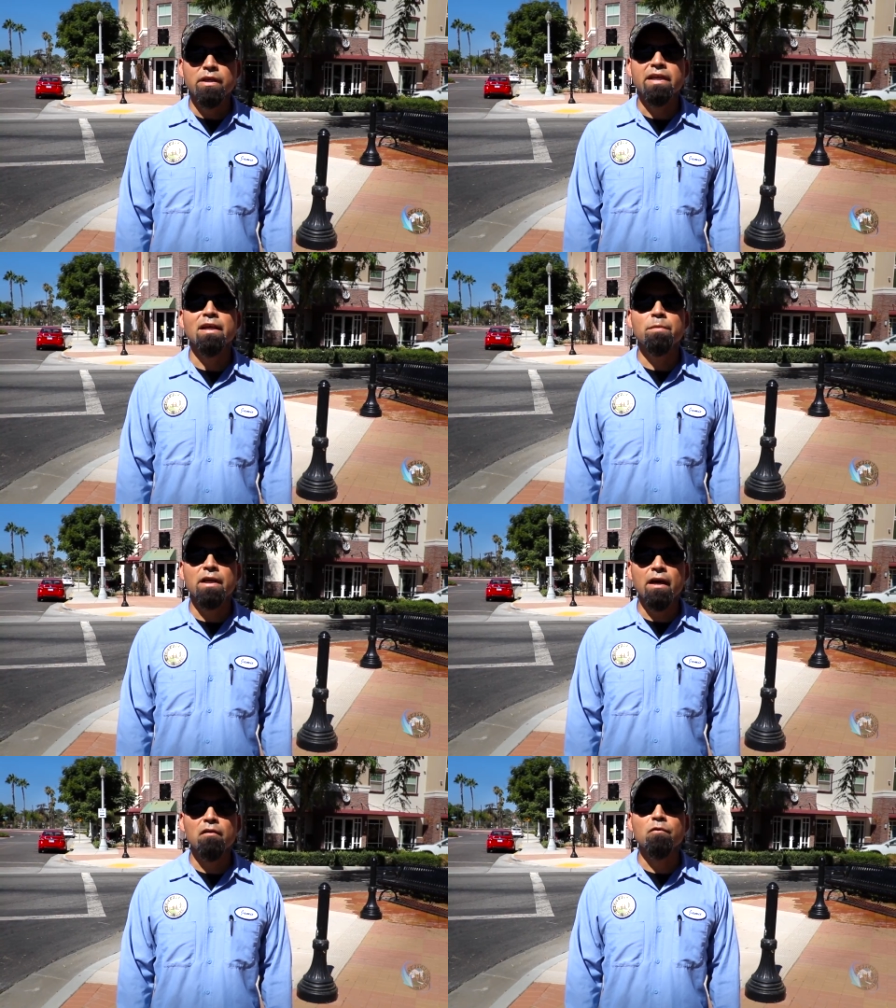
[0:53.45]
and keep
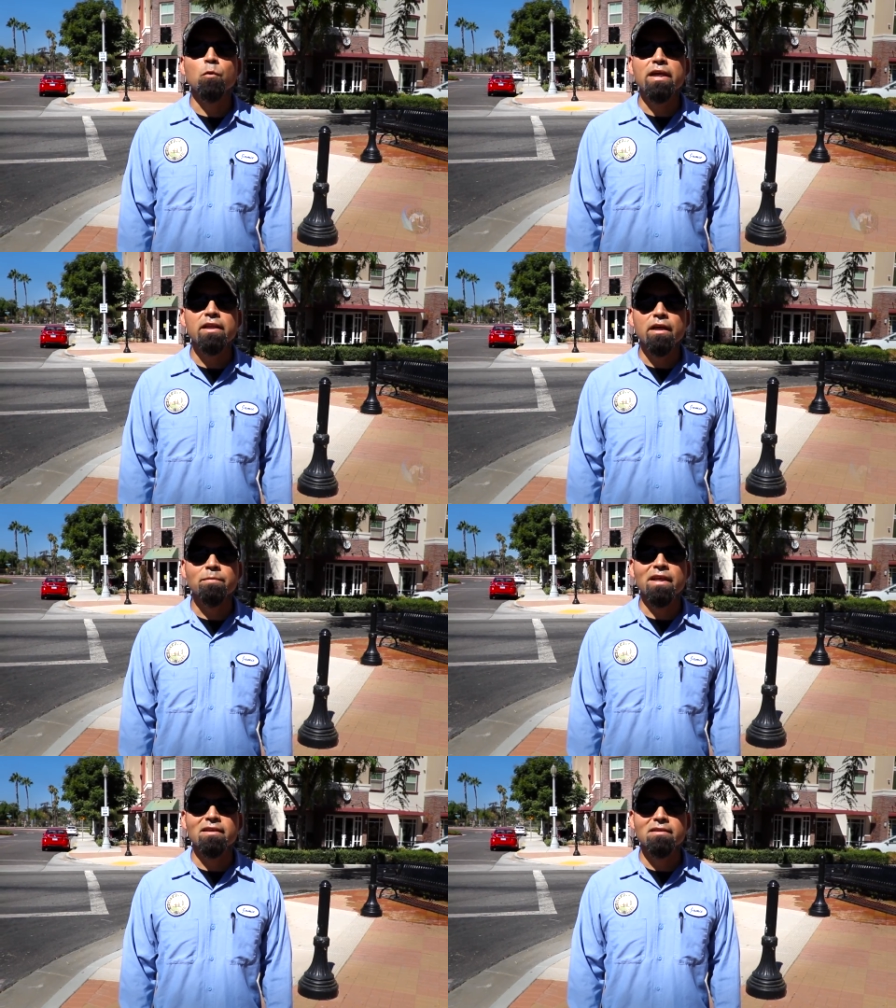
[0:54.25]
an eye out for weekly
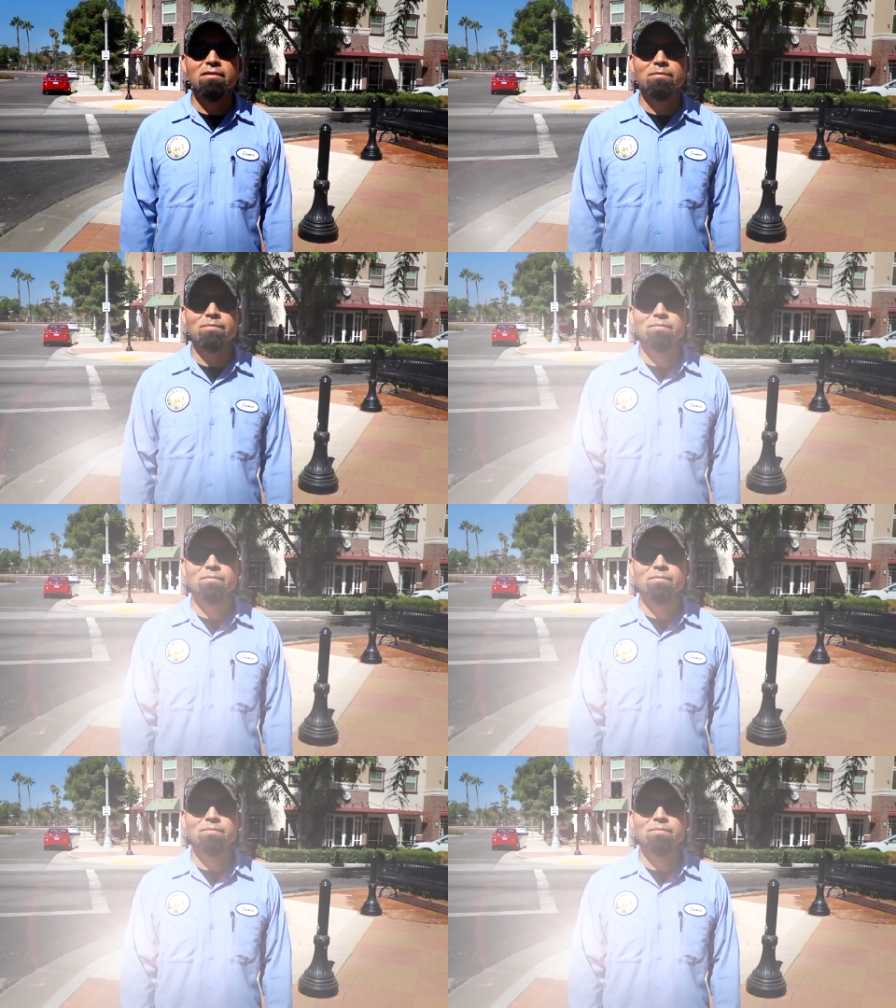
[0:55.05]
updates.